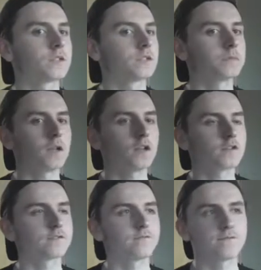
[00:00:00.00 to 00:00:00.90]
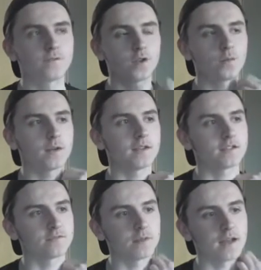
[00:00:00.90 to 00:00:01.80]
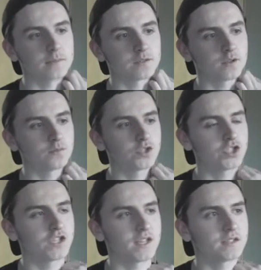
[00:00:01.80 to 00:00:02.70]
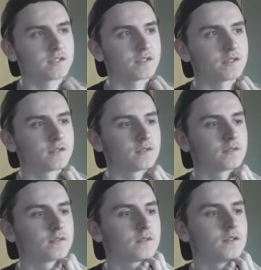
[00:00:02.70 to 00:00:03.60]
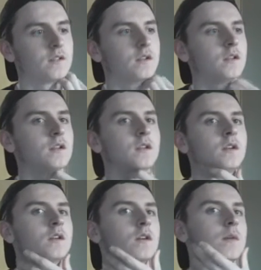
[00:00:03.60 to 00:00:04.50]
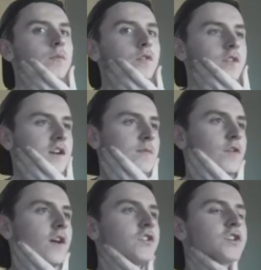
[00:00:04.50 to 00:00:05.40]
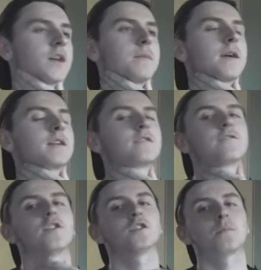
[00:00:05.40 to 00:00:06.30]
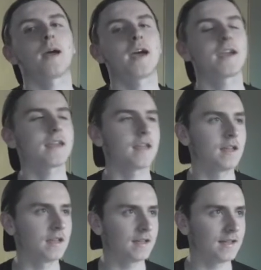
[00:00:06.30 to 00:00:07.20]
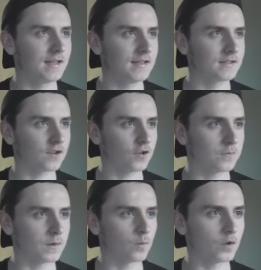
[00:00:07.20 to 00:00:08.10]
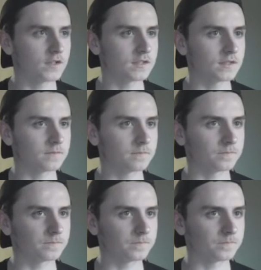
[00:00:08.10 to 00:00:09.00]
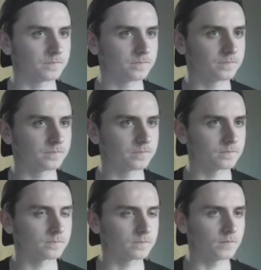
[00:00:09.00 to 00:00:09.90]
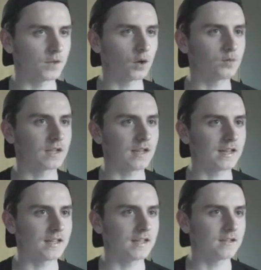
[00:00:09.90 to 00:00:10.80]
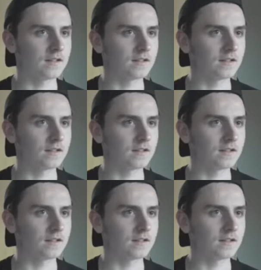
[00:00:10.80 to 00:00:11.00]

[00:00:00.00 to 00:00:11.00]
because my last few weeks have been absolute shit. Come on, come on, 100k packs. First pack is opening. What is it? No delay.